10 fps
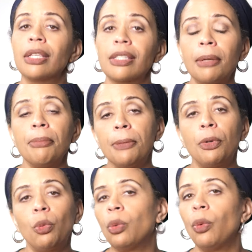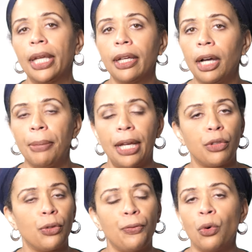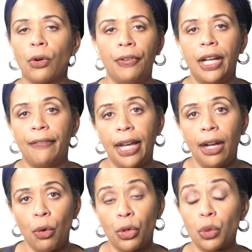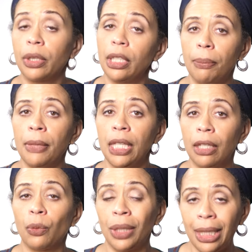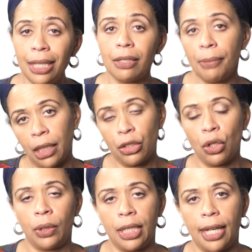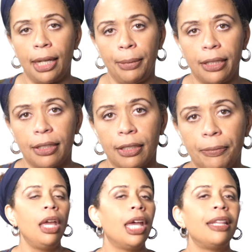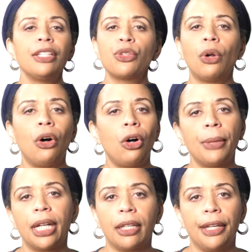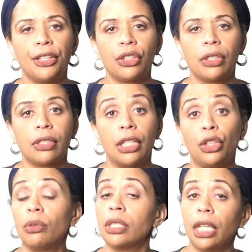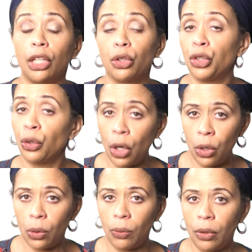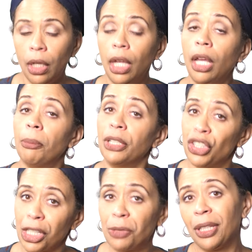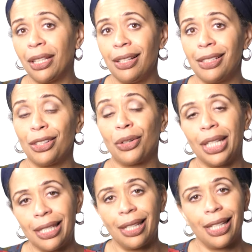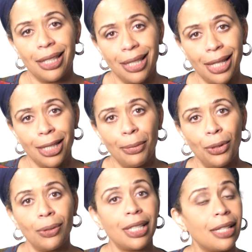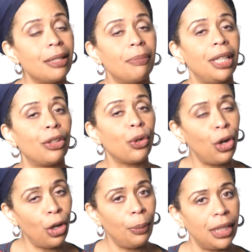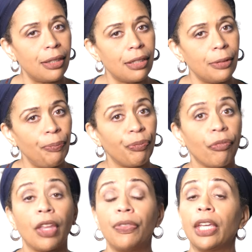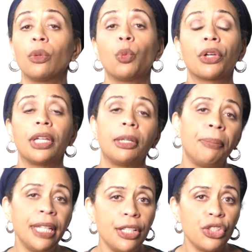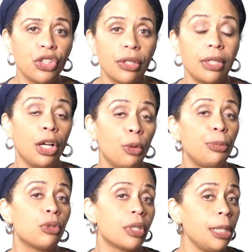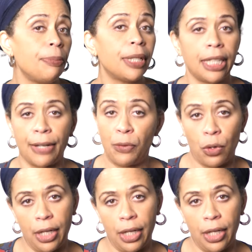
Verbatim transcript: some people will wake up after four or five hours with the immediate release melatonin tablets. And these are all medications that you can take on your own, but just because they're easily accessible doesn't mean they're harmless. They can work in a pinch to help you sleep for a